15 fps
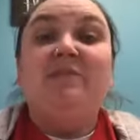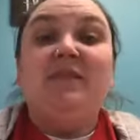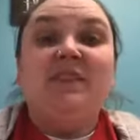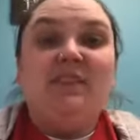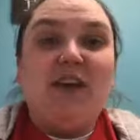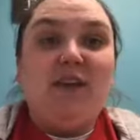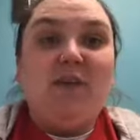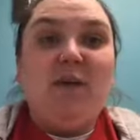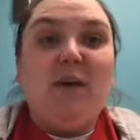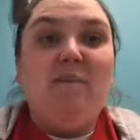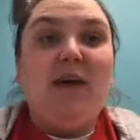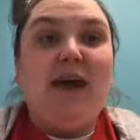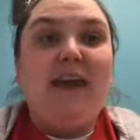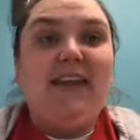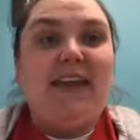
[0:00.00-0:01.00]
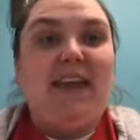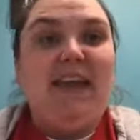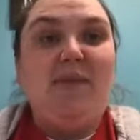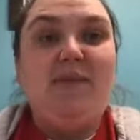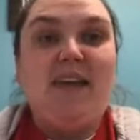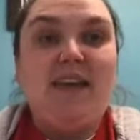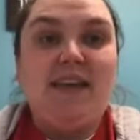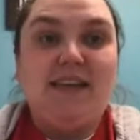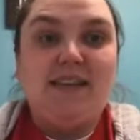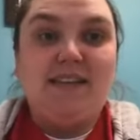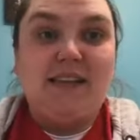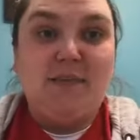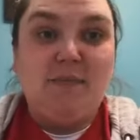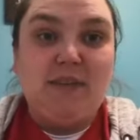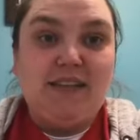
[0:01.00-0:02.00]
So my name is
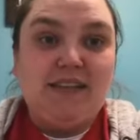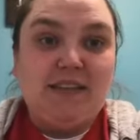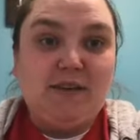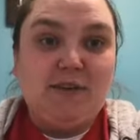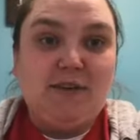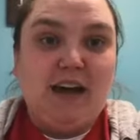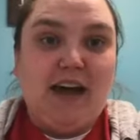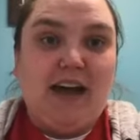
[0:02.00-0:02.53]
Emily Diehl.